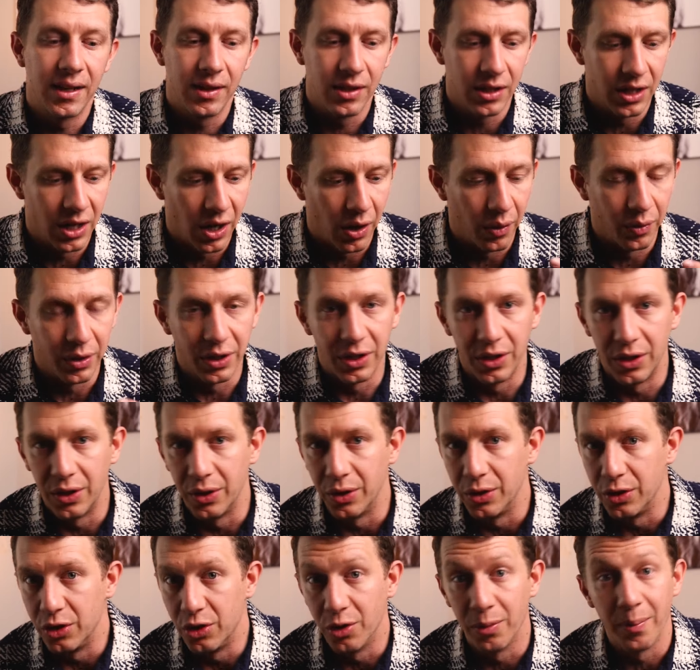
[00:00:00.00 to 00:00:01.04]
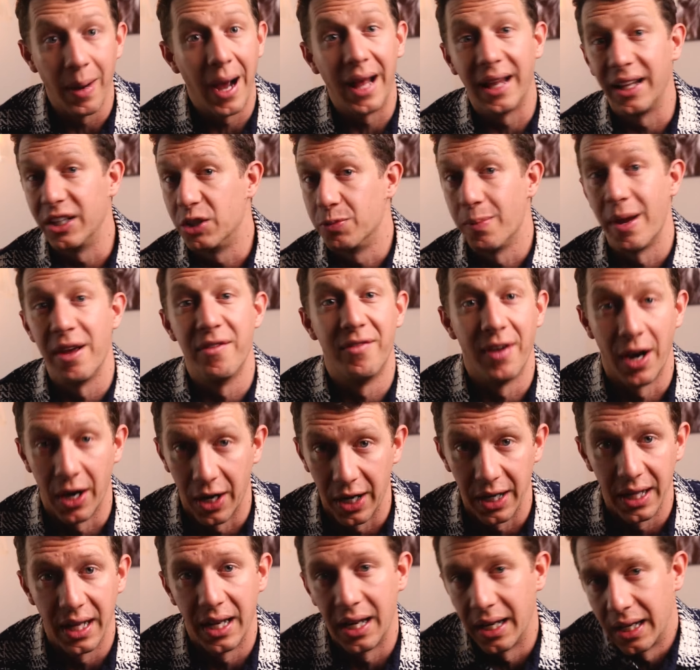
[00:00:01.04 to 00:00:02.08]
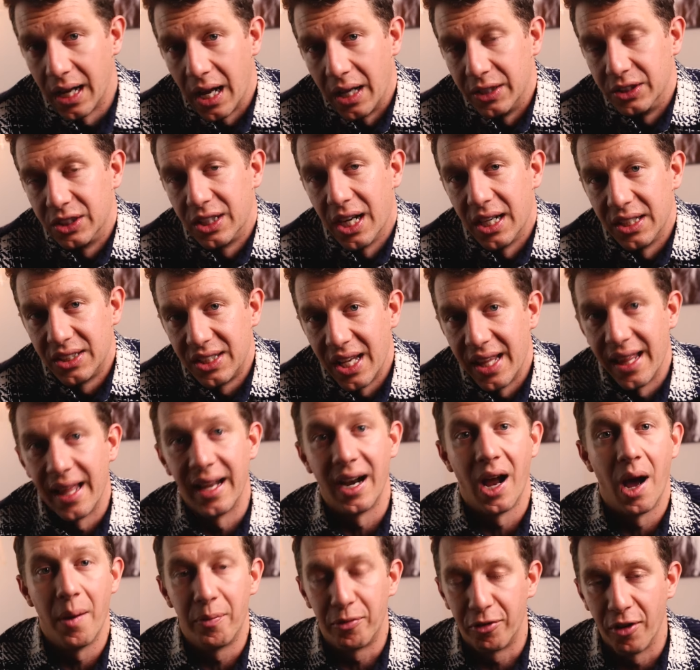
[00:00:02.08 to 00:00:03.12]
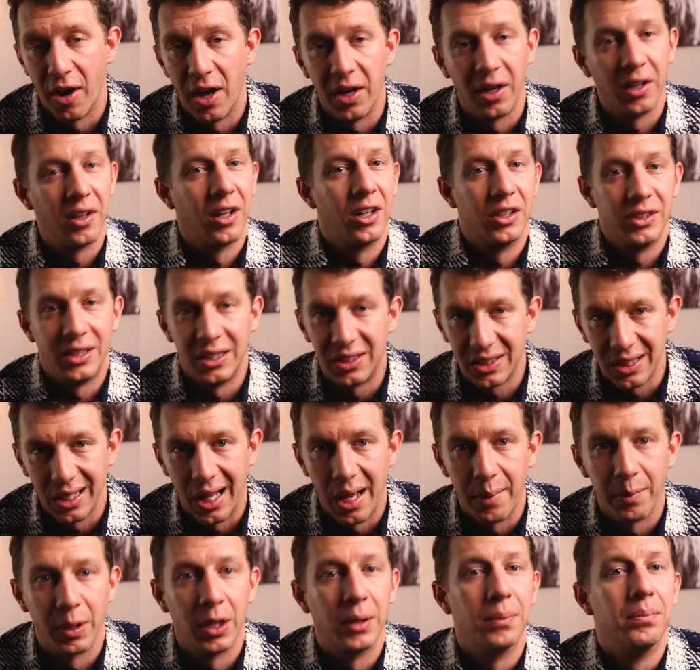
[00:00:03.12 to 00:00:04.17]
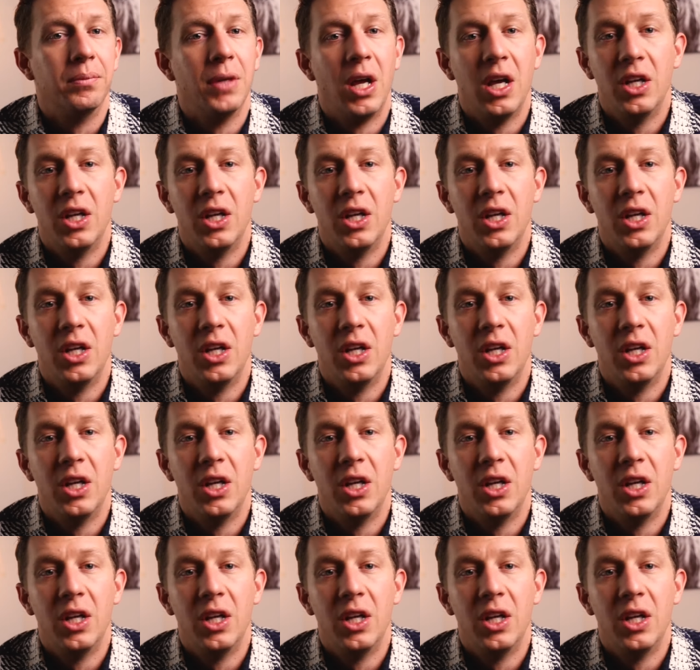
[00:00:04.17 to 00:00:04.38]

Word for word: you know, you, your mileage may vary. I, I just got to say that upfront, little disclaimer.